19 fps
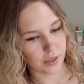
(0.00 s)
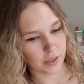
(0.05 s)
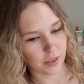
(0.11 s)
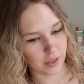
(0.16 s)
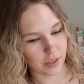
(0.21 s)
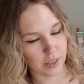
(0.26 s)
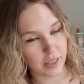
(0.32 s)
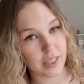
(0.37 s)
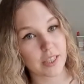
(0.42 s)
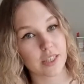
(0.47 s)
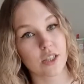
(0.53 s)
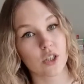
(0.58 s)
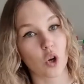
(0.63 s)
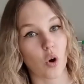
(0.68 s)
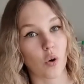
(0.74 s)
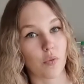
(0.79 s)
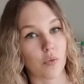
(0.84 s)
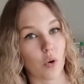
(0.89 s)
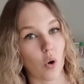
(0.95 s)
list
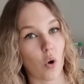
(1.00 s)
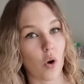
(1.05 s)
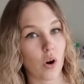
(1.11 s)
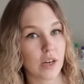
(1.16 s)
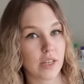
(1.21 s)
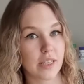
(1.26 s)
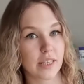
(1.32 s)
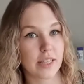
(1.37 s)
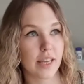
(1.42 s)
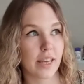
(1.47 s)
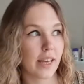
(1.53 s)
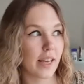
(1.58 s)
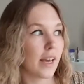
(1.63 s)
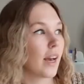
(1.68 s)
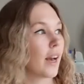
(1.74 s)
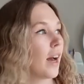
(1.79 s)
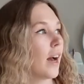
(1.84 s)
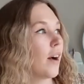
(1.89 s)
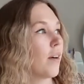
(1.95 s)
of
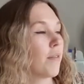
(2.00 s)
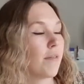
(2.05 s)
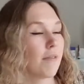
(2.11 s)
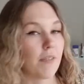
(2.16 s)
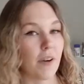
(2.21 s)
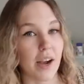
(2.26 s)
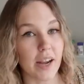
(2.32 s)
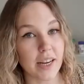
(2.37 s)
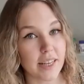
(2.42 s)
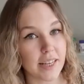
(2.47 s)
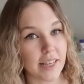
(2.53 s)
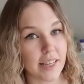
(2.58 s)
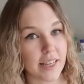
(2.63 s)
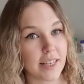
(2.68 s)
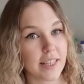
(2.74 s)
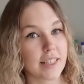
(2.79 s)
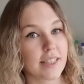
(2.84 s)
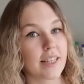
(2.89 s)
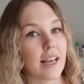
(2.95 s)
OSCE
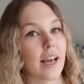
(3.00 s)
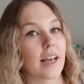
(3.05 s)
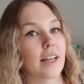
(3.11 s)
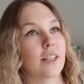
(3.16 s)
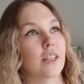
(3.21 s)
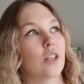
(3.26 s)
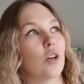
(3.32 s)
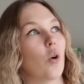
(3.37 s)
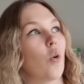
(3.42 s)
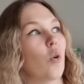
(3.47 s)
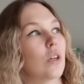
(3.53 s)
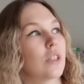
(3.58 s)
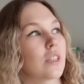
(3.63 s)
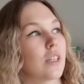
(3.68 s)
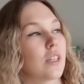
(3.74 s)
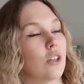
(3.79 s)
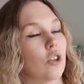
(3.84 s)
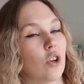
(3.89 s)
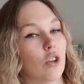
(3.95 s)
findings and
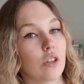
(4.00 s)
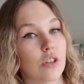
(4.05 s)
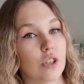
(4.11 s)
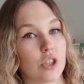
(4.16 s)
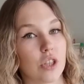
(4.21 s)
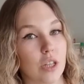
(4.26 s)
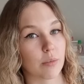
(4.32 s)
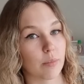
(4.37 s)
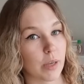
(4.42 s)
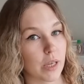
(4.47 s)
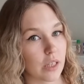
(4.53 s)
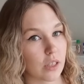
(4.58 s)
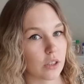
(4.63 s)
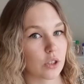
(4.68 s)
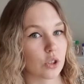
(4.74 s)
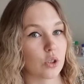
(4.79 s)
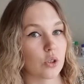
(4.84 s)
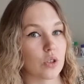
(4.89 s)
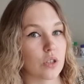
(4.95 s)
OSCE knowledge medical
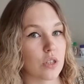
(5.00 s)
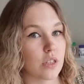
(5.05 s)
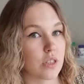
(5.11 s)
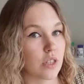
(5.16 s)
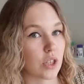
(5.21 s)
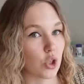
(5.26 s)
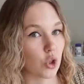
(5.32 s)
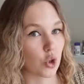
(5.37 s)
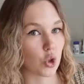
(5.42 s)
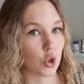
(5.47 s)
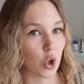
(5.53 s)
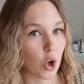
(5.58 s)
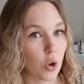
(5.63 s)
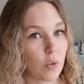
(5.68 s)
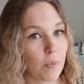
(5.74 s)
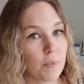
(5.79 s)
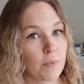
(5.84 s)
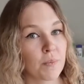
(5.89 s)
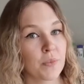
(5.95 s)
students need to
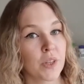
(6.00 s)
know.